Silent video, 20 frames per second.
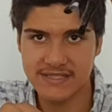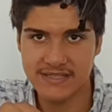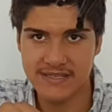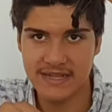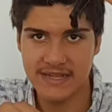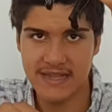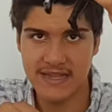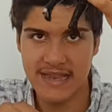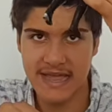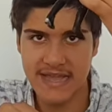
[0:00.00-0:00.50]

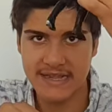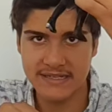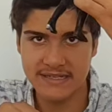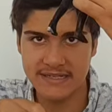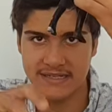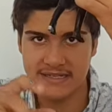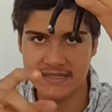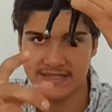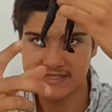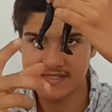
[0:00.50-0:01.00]
leg,
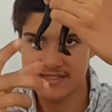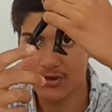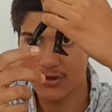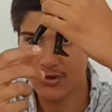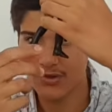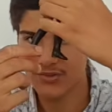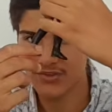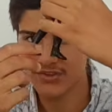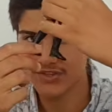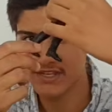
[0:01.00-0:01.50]
he's
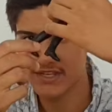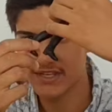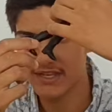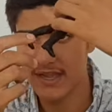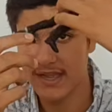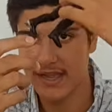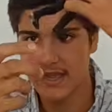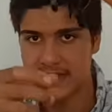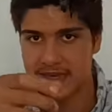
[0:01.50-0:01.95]
got the